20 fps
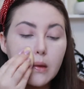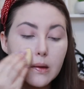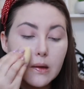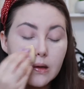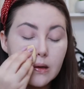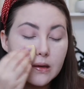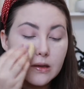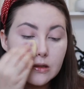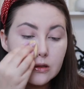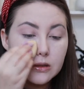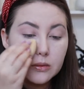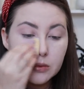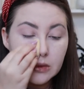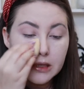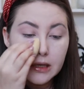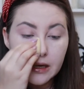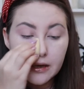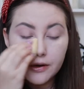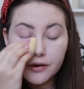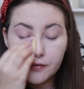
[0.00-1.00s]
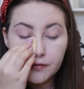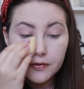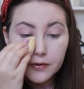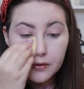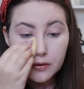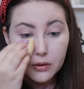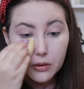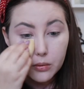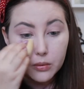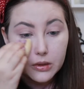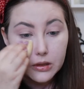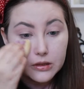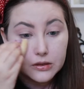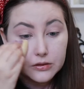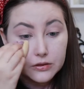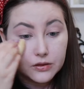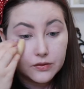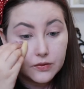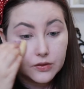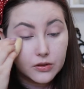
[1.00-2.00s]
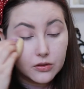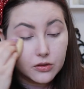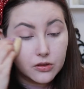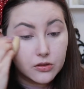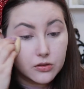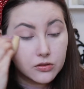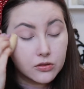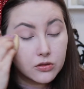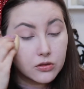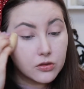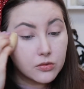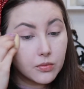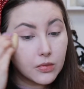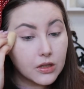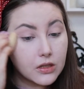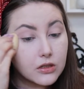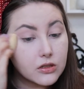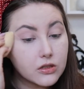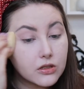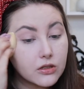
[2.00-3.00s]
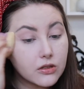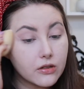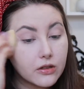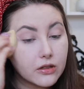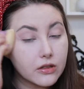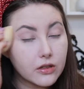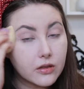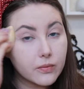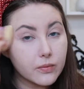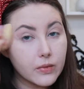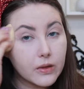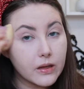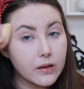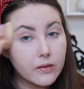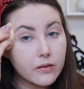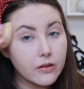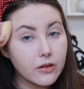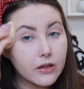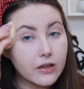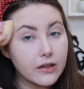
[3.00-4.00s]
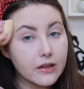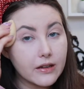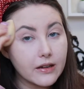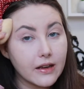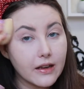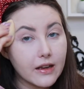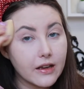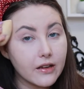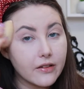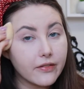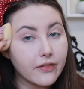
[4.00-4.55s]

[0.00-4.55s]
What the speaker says: You need to be careful though, because if you use too much, you'll end up looking cake